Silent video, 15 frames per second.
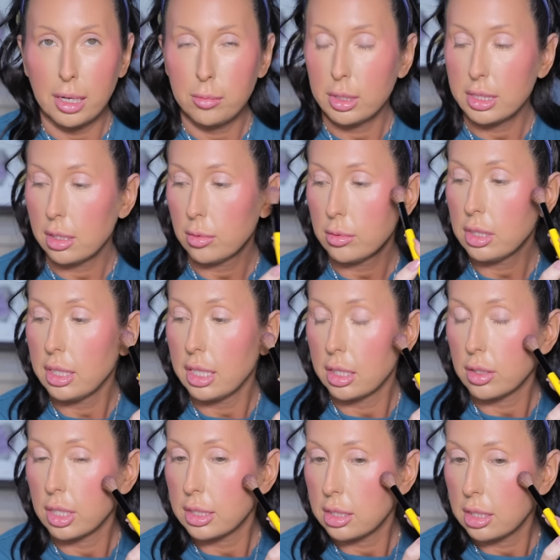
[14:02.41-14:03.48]
I wasn't really
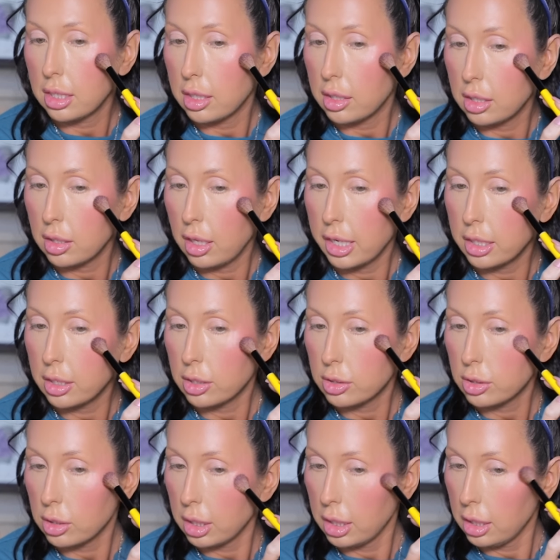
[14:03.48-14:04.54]
interested in the
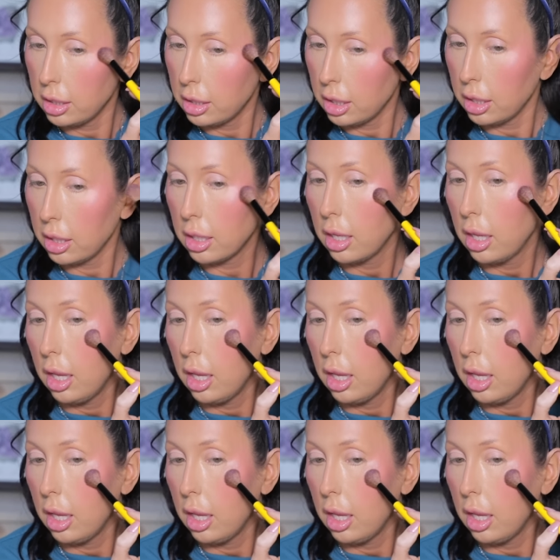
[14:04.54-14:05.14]
liners or anything.